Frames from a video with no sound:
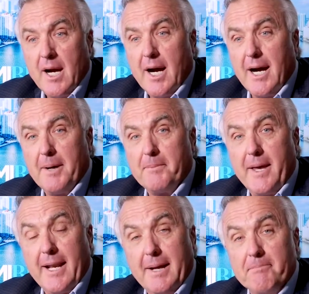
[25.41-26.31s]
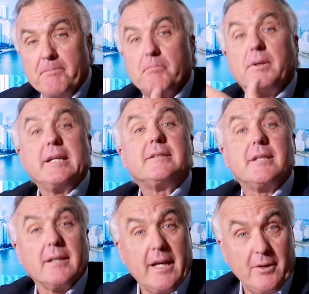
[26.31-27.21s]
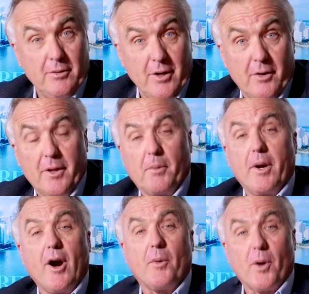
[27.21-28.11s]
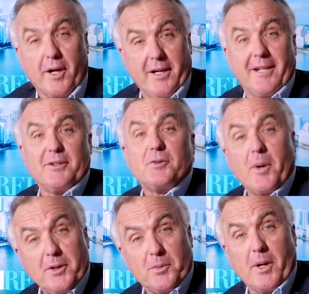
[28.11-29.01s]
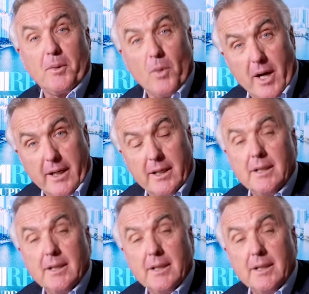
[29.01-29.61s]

and I'm pleased to let you know that we are working on the 2021